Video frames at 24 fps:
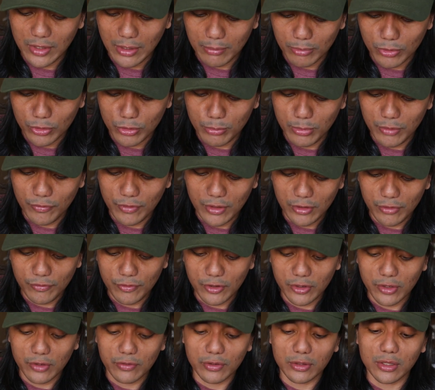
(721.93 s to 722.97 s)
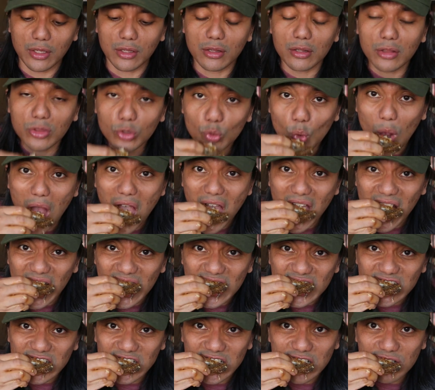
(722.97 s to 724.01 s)
And I'm going to be very, very critical too,
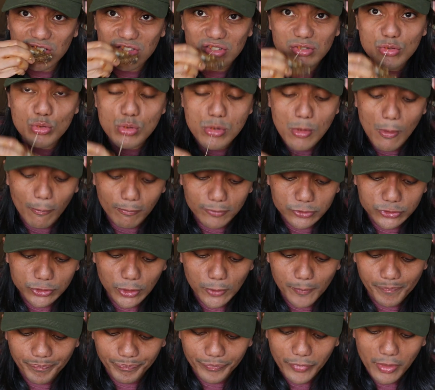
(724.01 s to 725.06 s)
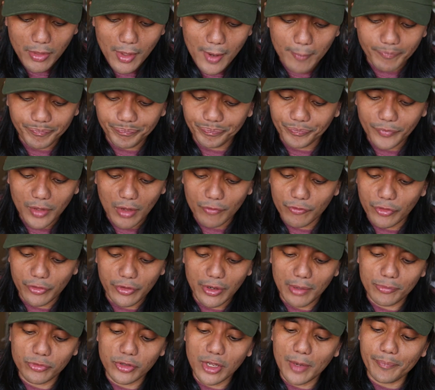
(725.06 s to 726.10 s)
right? So now yeah, I'm
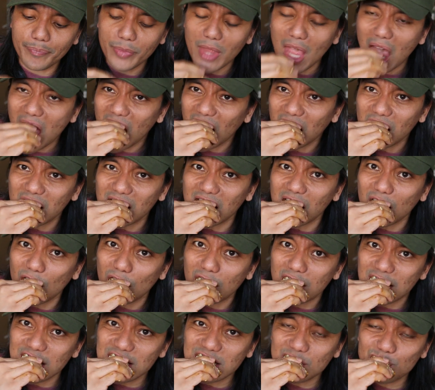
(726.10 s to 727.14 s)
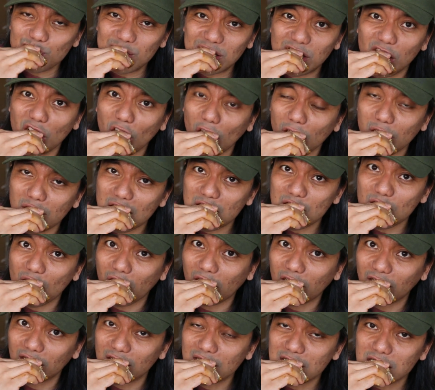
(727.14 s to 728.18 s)
very upset. I know there is a petition now
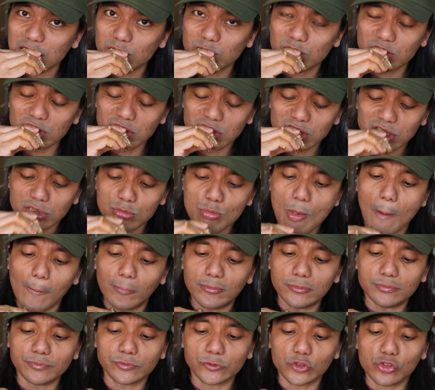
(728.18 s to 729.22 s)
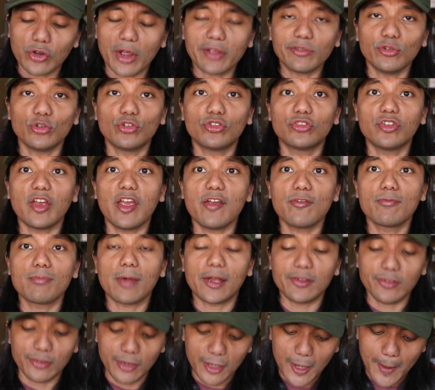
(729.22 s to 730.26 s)
going along trying to save
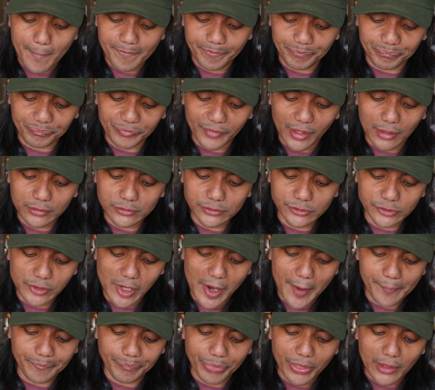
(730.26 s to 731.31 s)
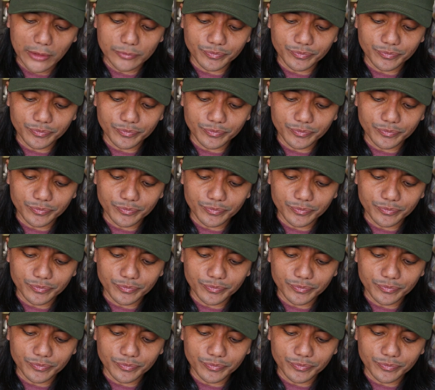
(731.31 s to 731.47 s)
Maszlee, right?